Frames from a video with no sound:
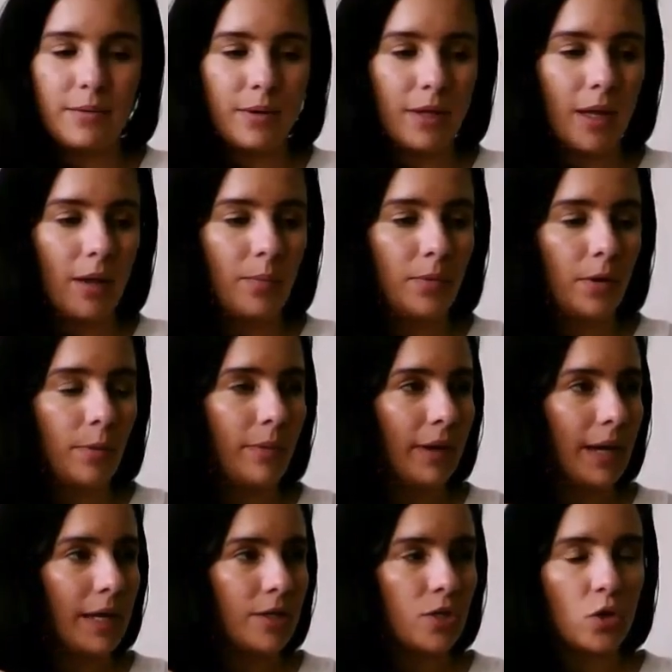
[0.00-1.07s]
that will help your
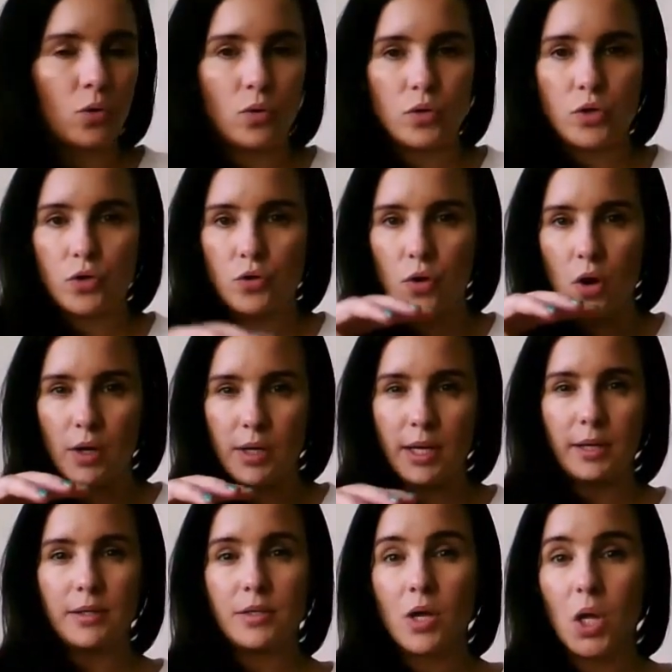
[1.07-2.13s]
plants grow strong
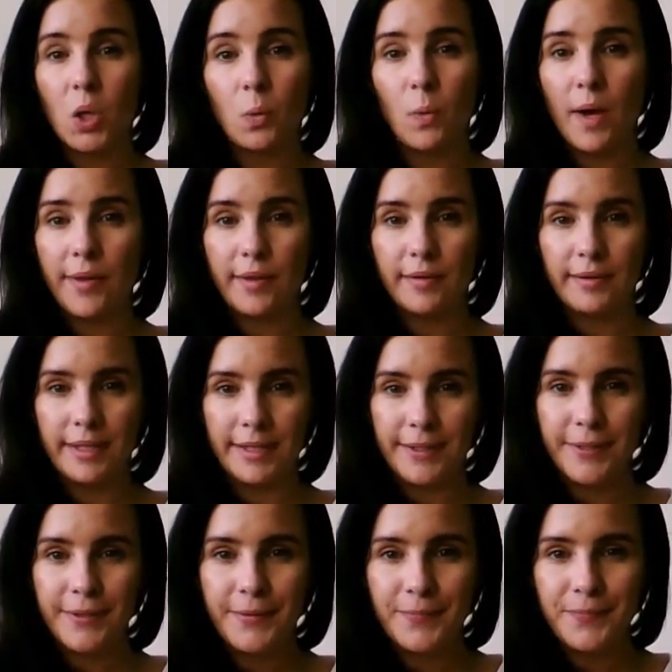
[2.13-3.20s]
and tall while they're
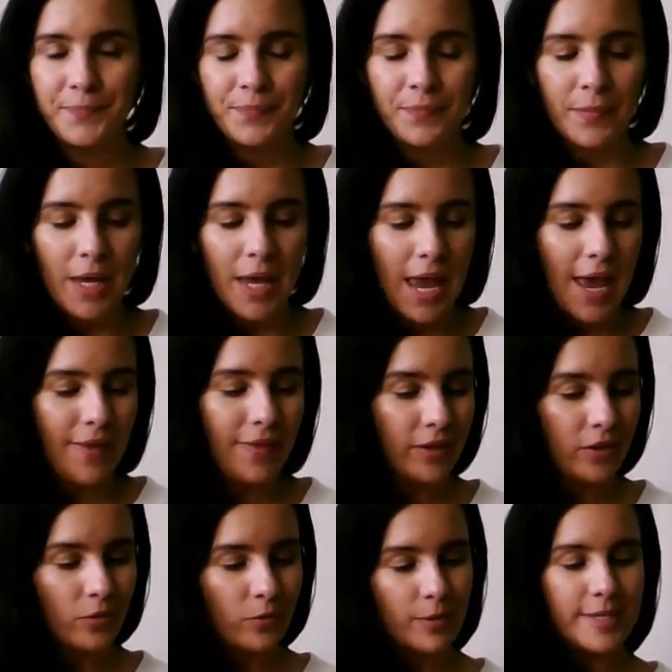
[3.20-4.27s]
little. And
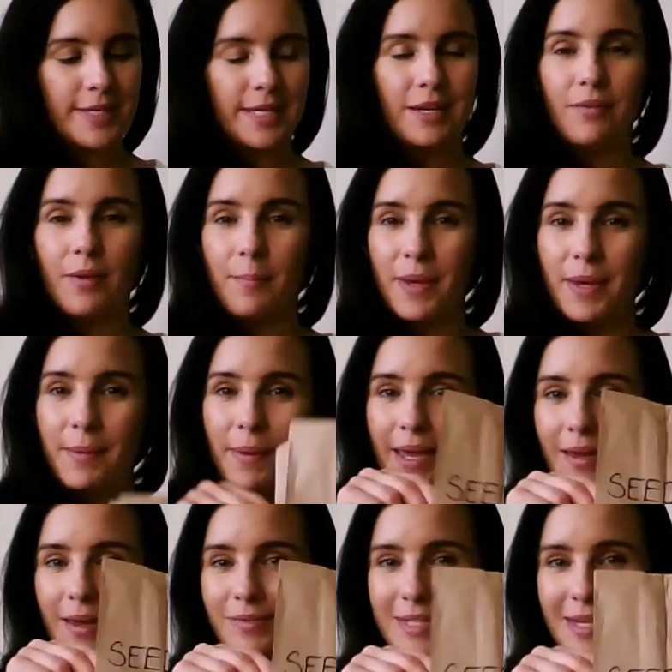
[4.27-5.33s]
then you'll receive a big bag
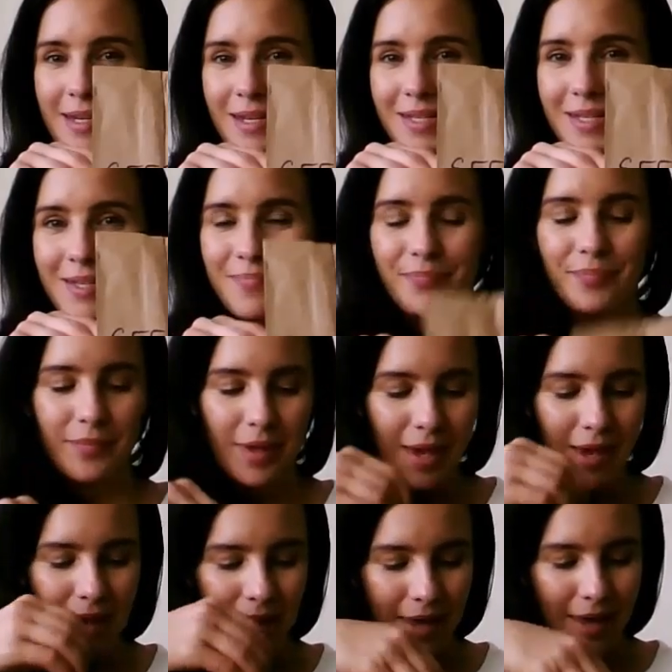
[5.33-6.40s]
of seeds.
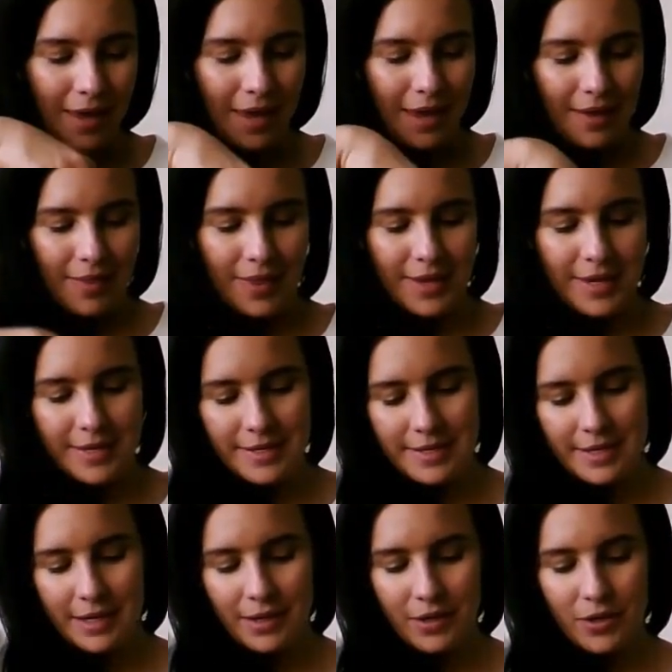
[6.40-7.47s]
And this
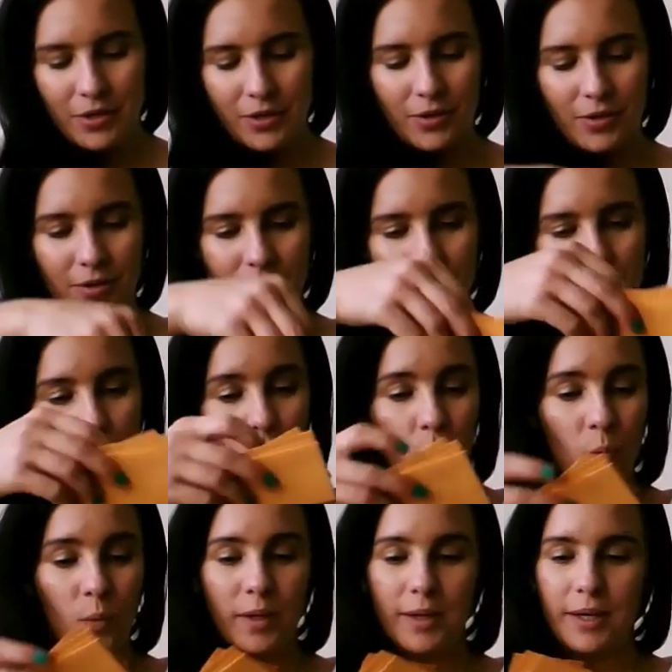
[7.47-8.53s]
includes, or
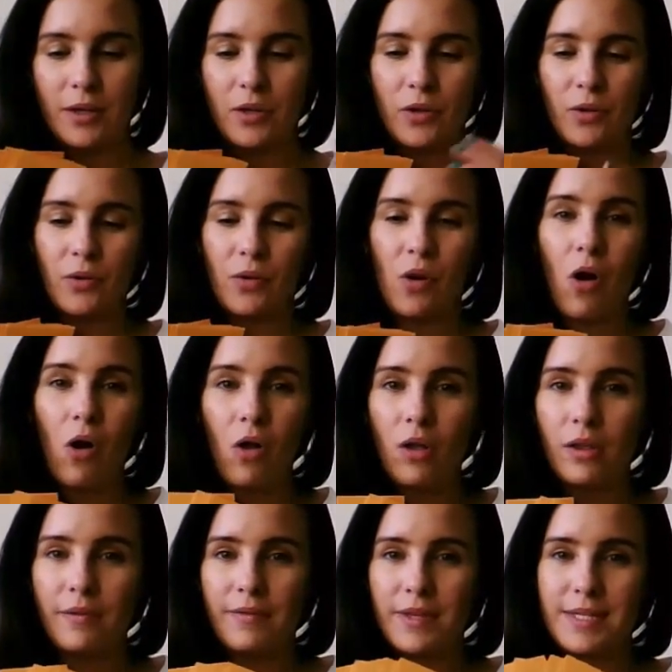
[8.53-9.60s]
will include,
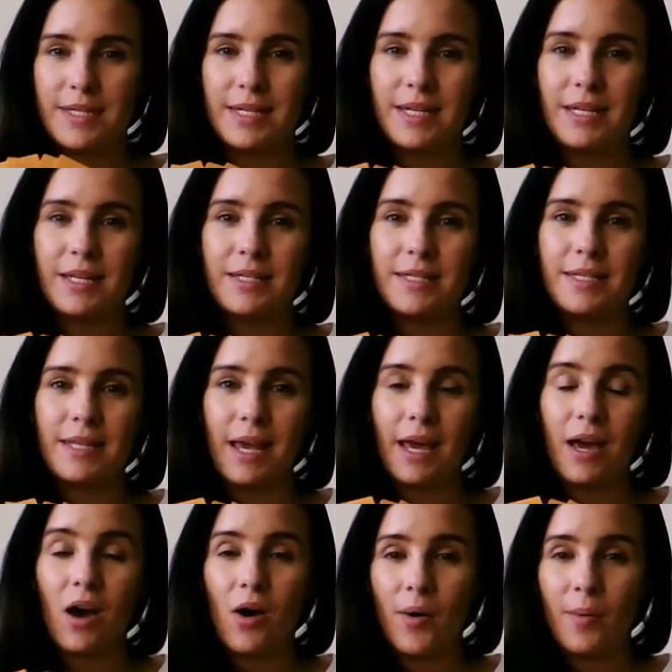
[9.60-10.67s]
all of the seeds that
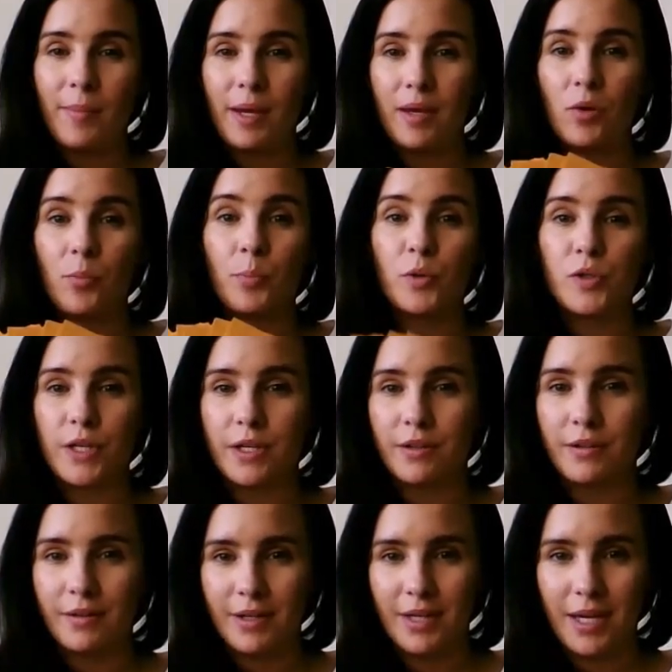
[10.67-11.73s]
come in the
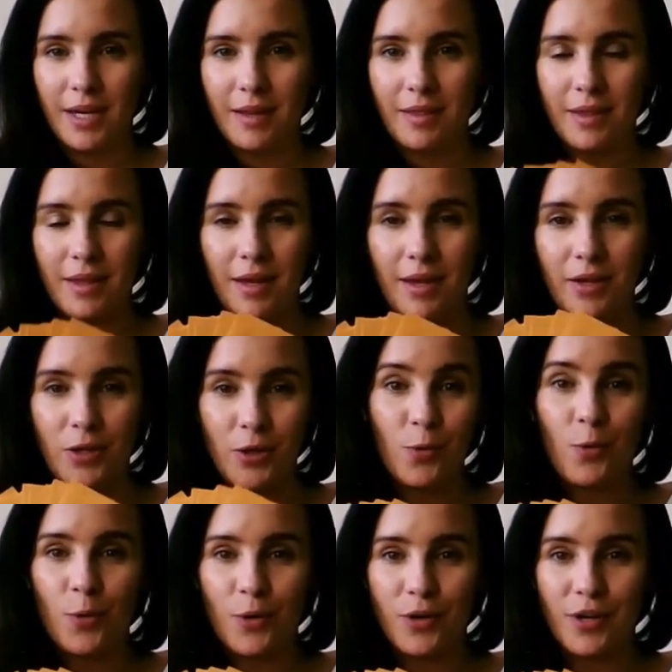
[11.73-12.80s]
particular kit that you
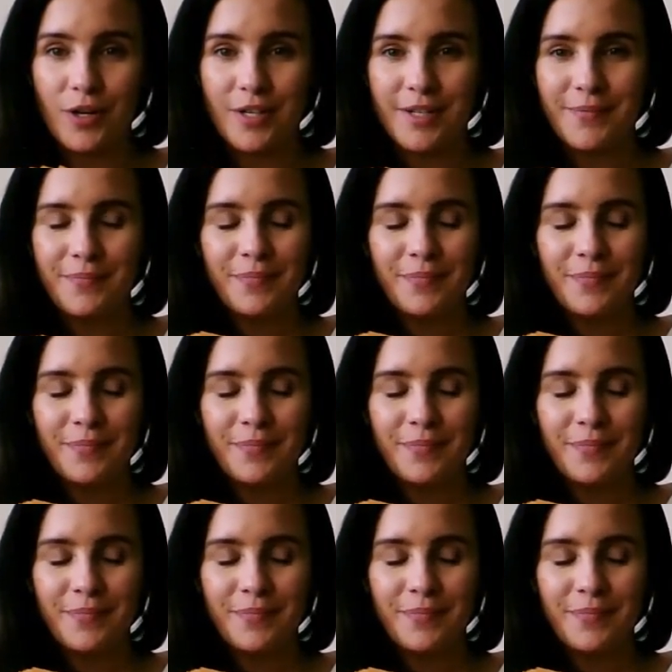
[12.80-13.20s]
ordered.